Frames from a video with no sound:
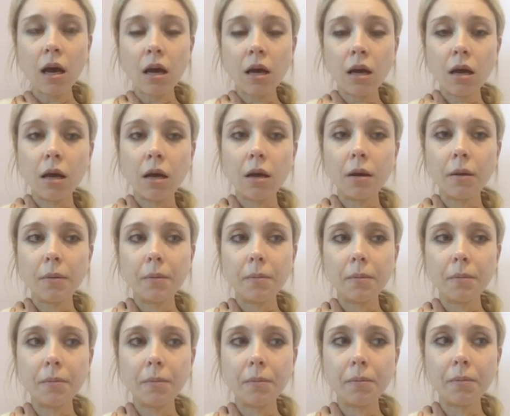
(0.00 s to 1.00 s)

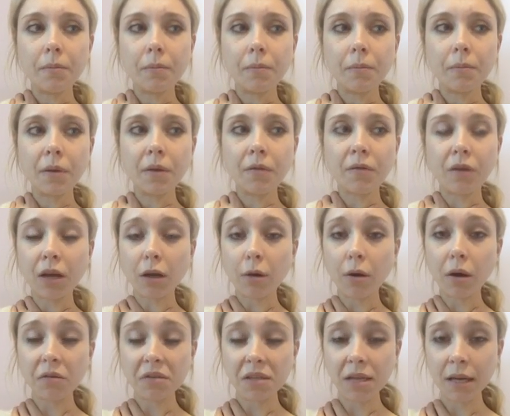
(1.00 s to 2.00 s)
If I
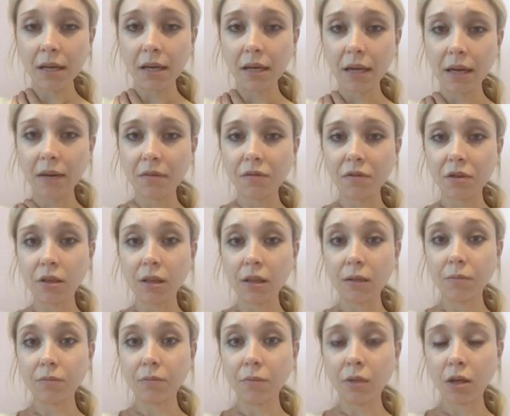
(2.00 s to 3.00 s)
go outside, I have
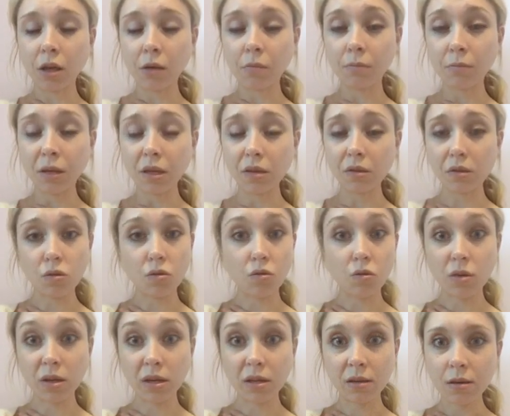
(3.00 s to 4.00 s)
to be
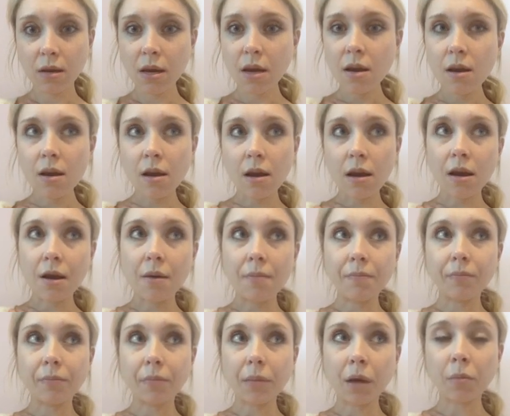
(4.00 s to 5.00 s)
escorted.
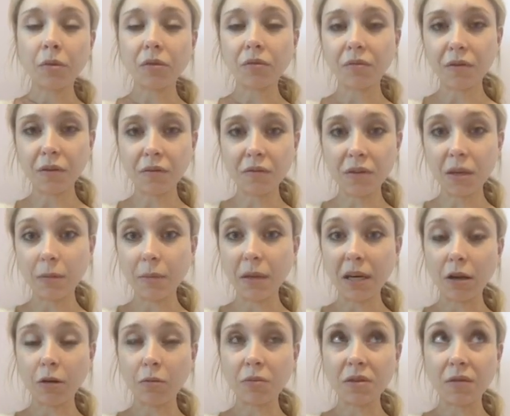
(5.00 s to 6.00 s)
I'm on
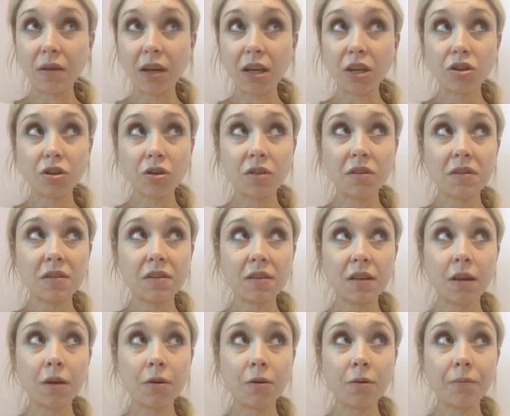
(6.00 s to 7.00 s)
15-minute observations,
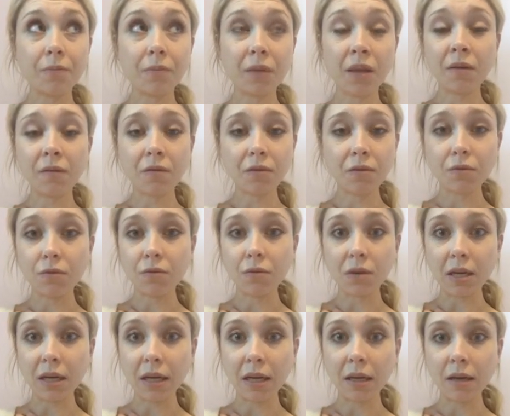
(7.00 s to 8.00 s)
so even through
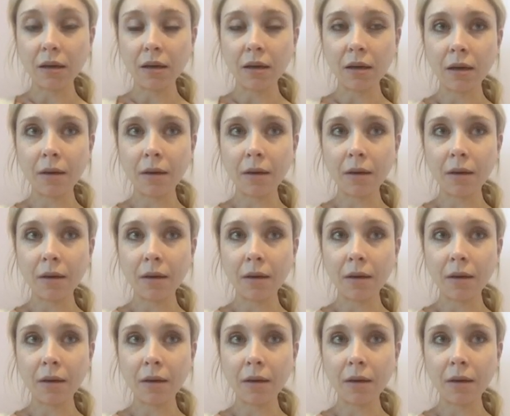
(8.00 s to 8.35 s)
the night,